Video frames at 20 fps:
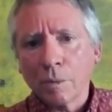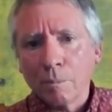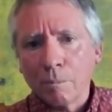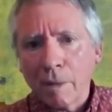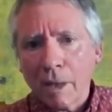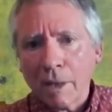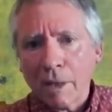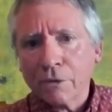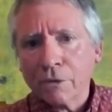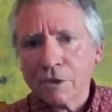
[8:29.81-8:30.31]

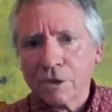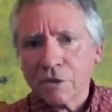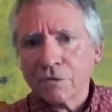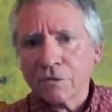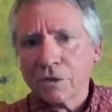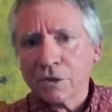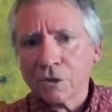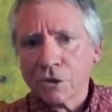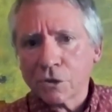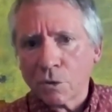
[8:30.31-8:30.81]
methods of
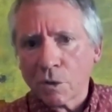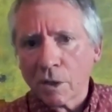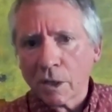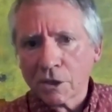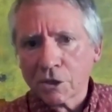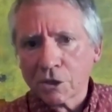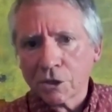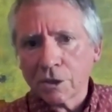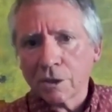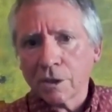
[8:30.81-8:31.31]

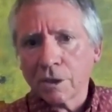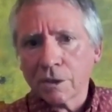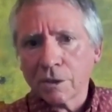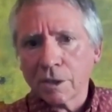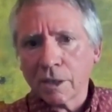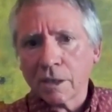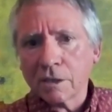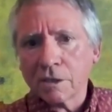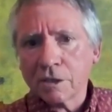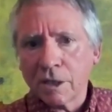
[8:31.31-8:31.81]
instruction
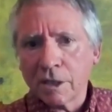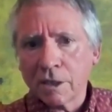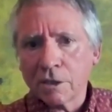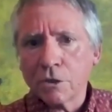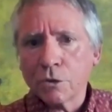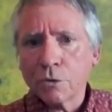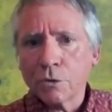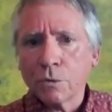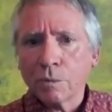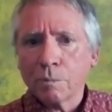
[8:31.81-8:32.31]
that tend
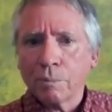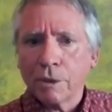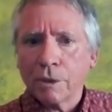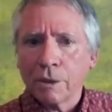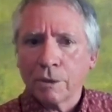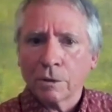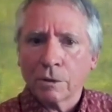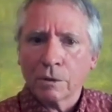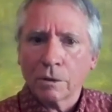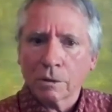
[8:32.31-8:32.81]
to
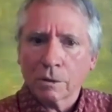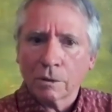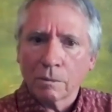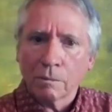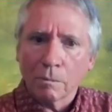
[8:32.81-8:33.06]
appeal